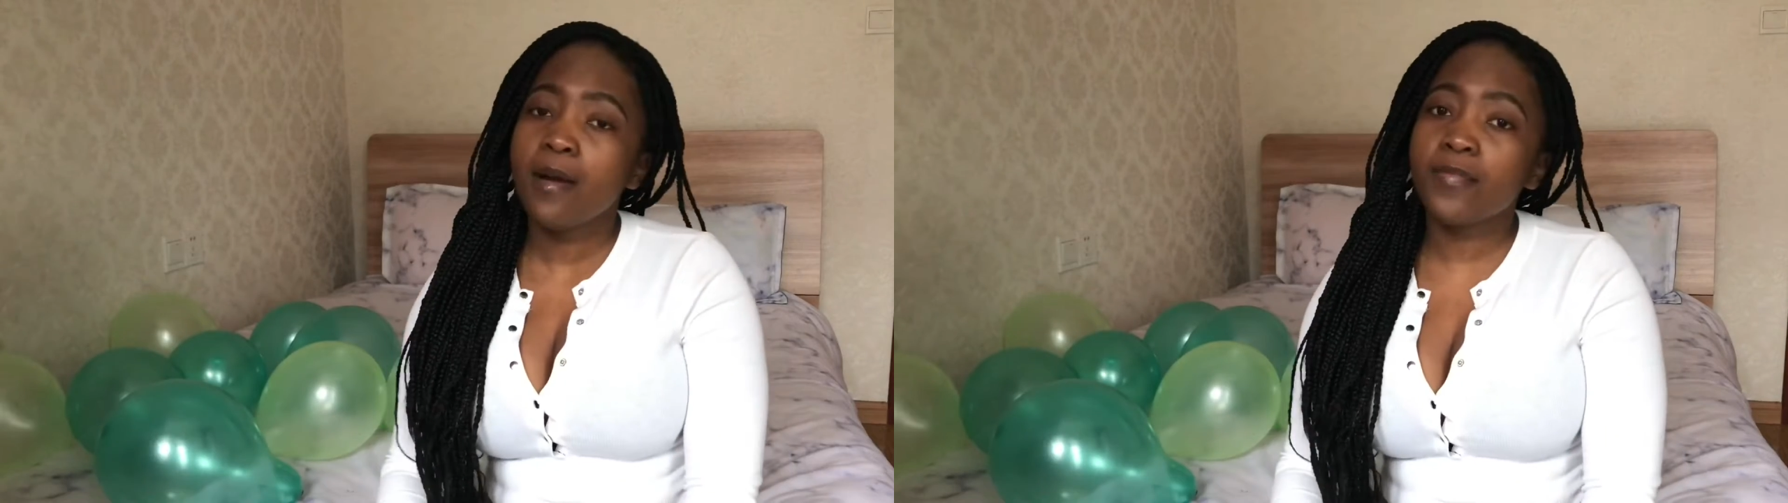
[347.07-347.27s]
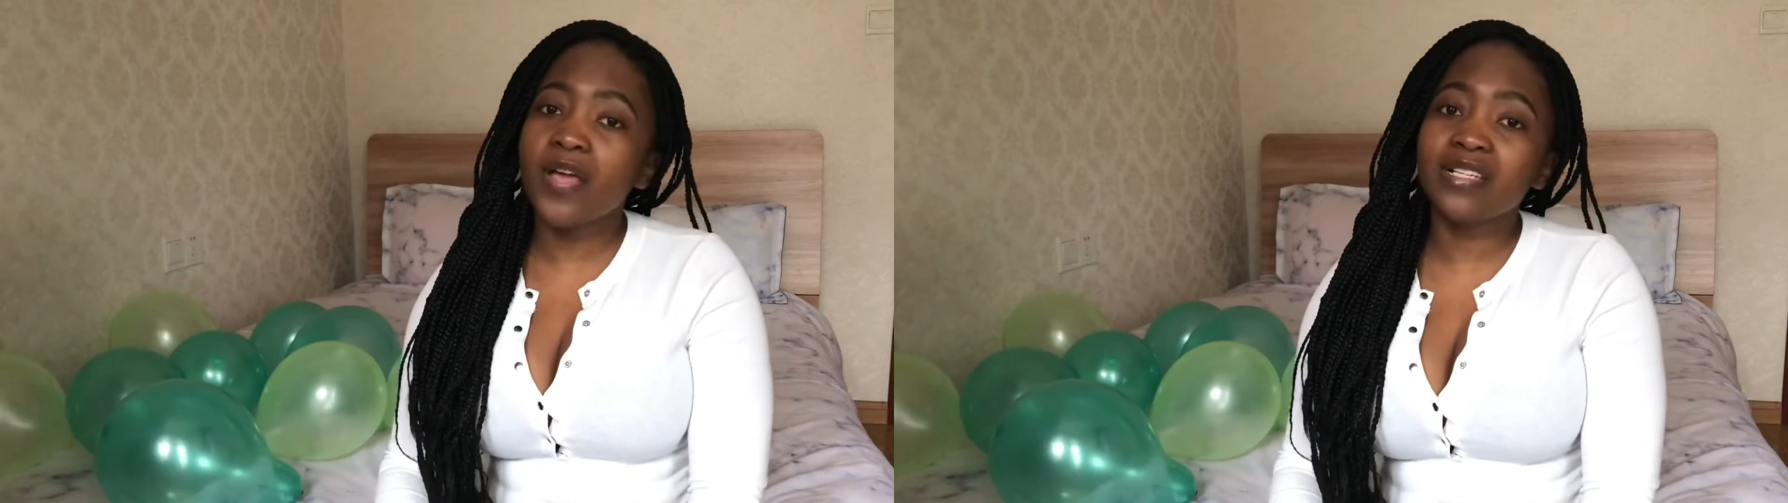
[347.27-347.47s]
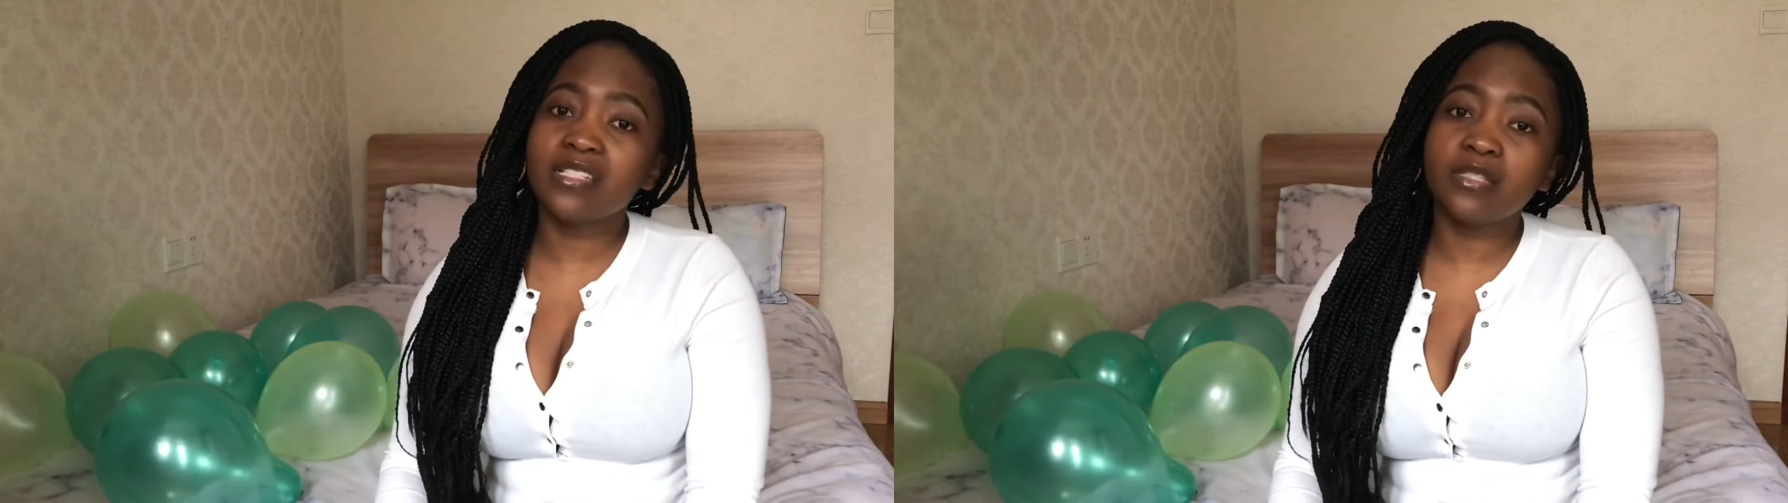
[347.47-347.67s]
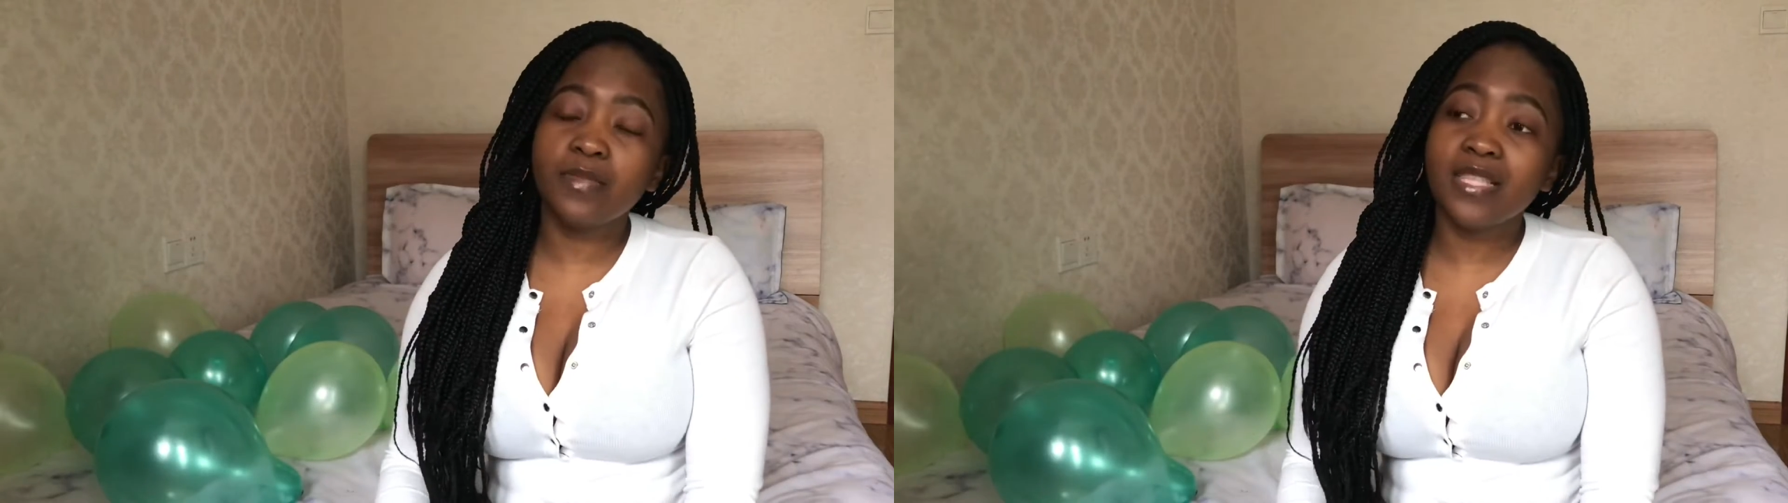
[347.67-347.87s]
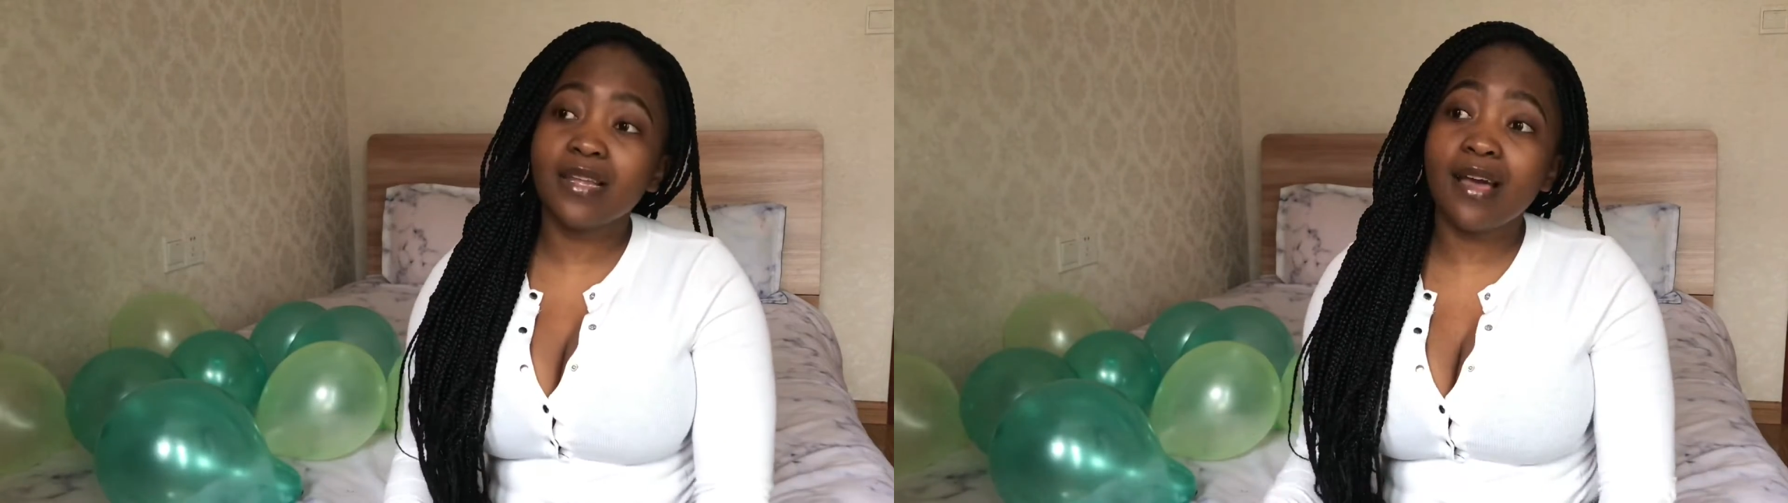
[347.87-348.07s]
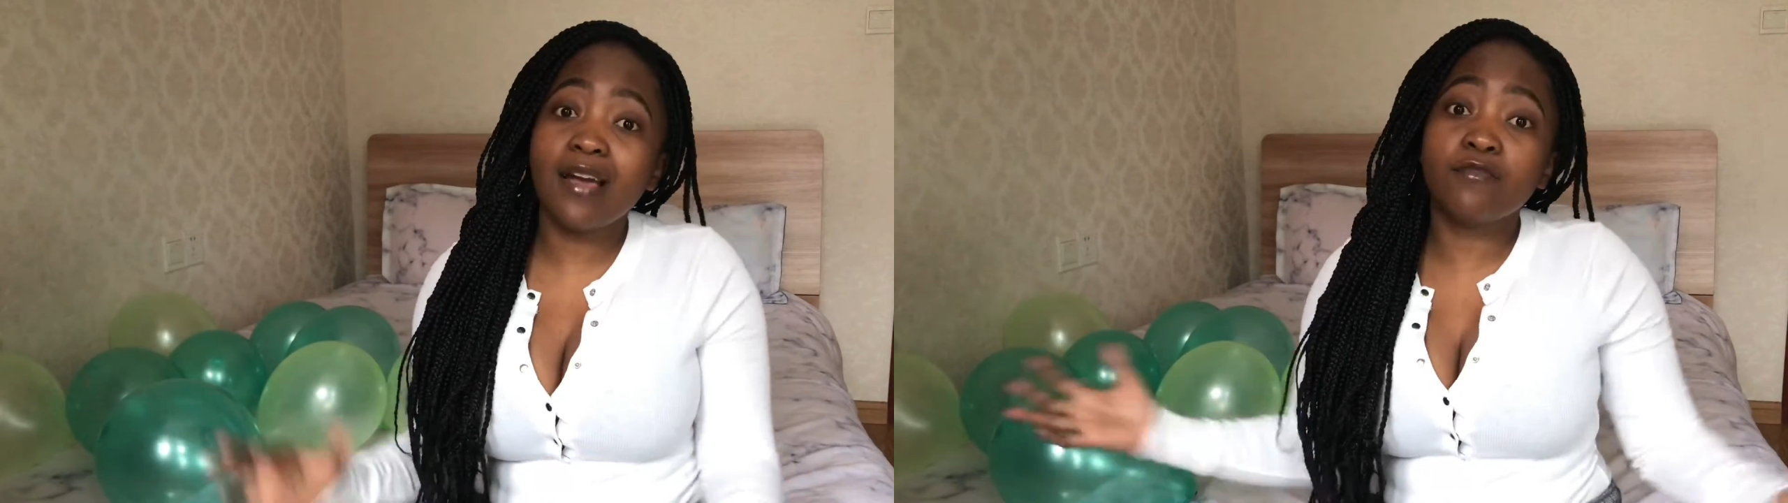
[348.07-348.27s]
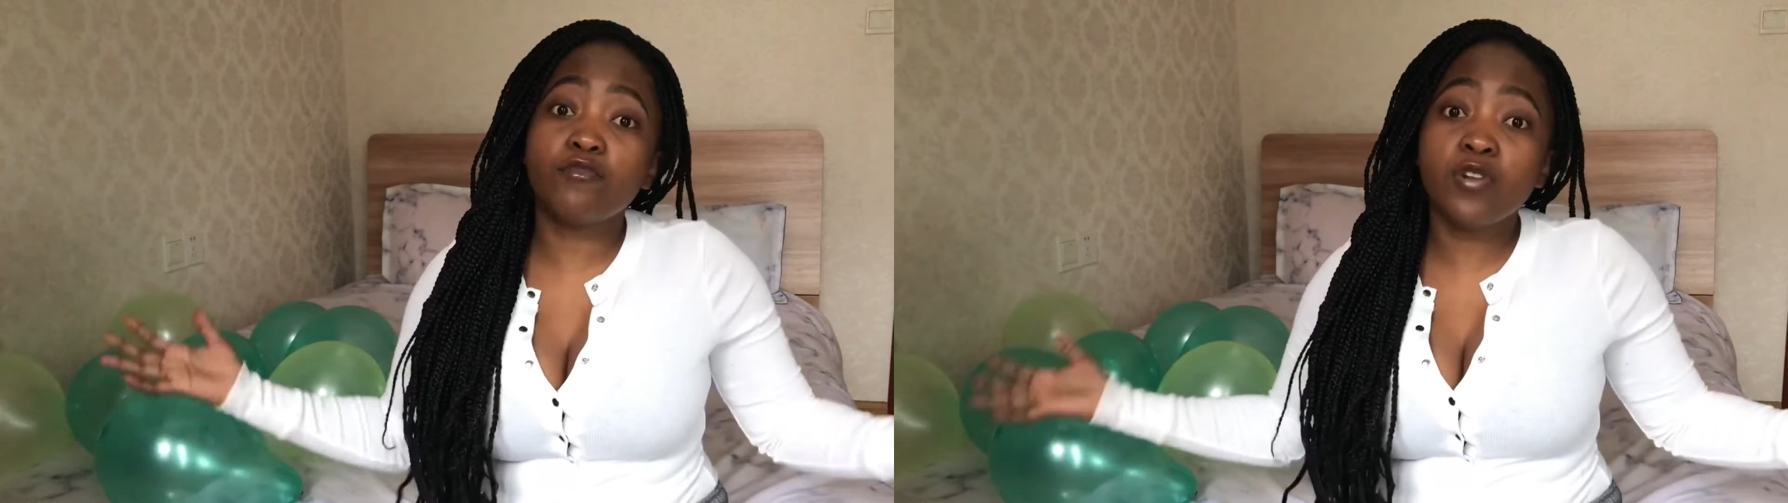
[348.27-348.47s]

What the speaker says: that doesn't mean that I have